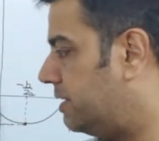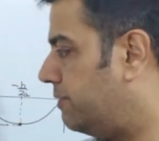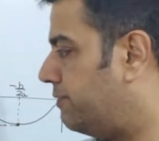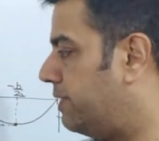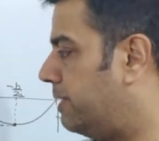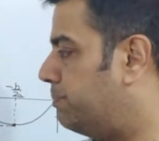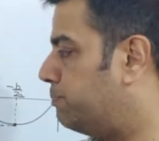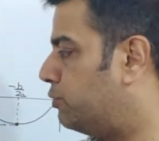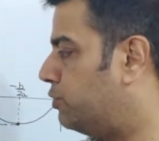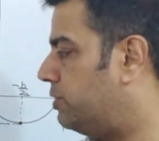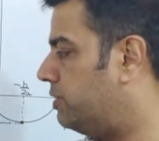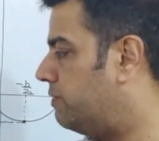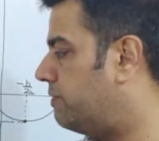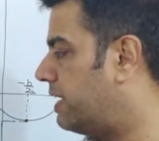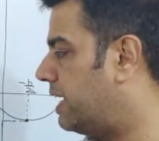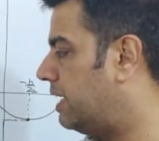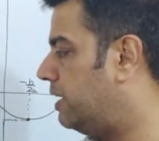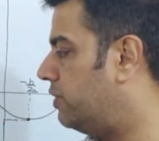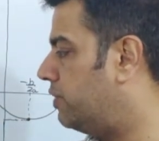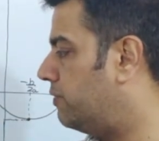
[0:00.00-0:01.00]
If I put the
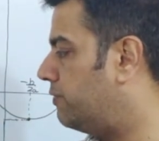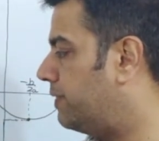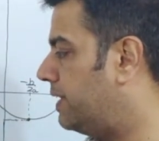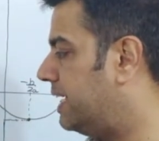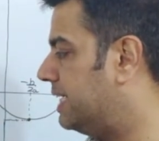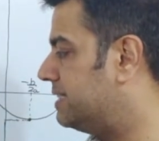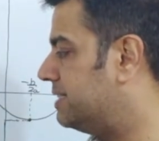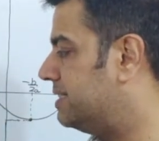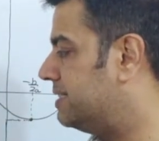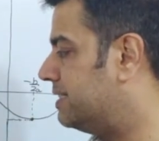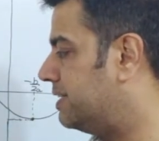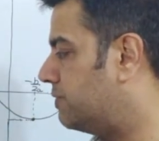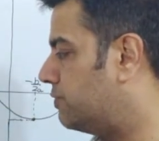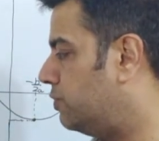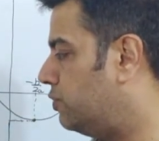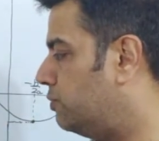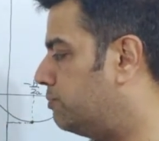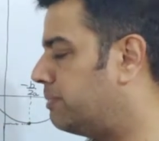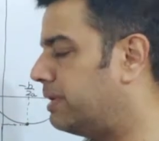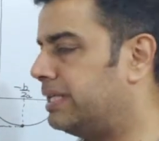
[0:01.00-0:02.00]
value of x is
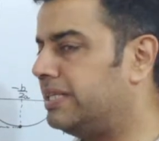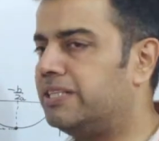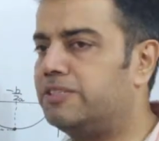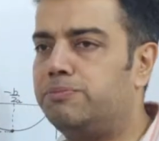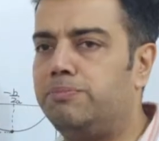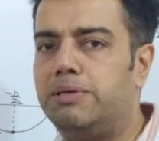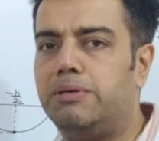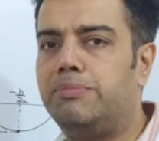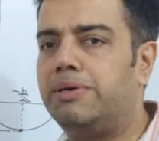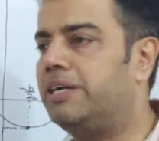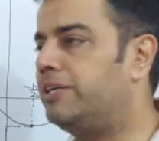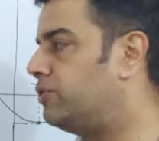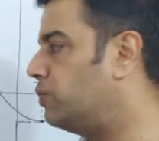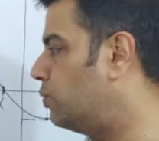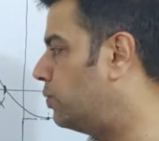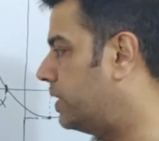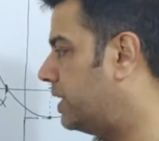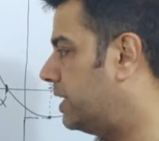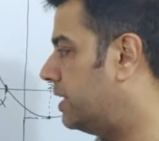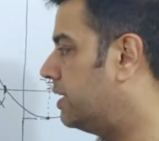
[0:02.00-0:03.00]
equal to minus b by
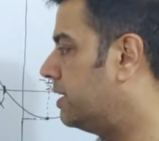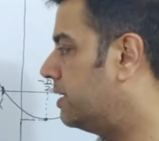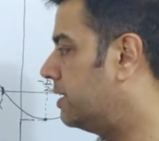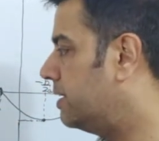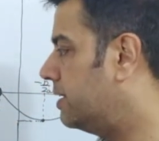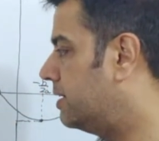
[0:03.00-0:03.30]
2a,